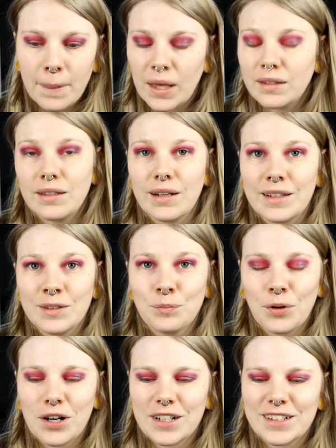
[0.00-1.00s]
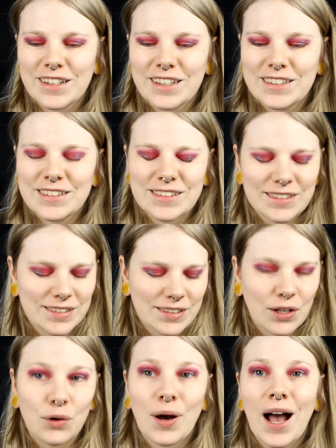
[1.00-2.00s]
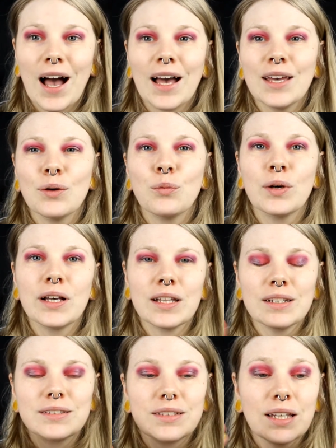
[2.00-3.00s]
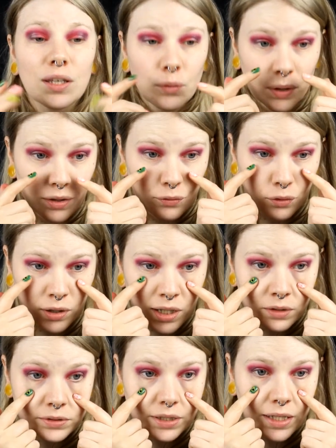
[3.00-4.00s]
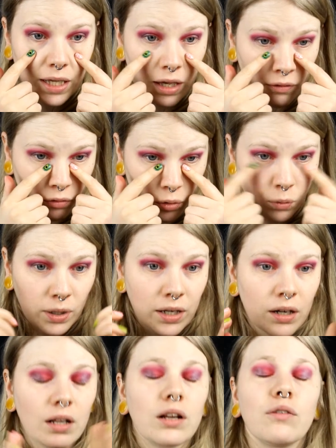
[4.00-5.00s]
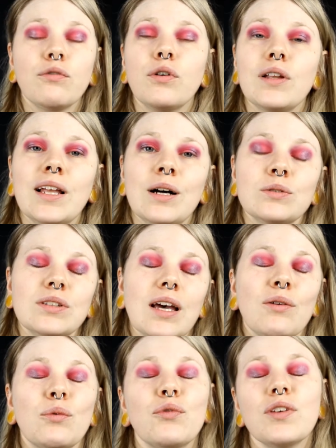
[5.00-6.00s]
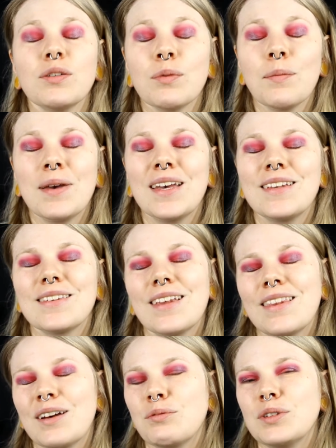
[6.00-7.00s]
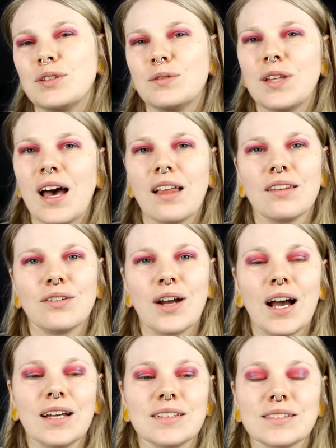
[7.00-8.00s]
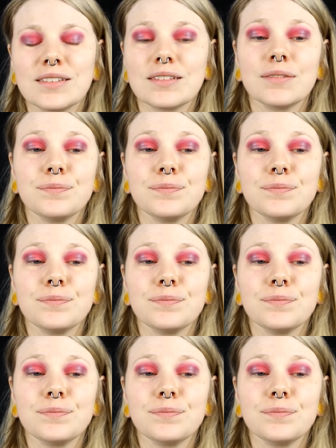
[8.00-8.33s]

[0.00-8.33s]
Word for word: The lid part at least. So I will take away the fallout. I have quite a lot of fallout. I will fix my base and then we do the under eyes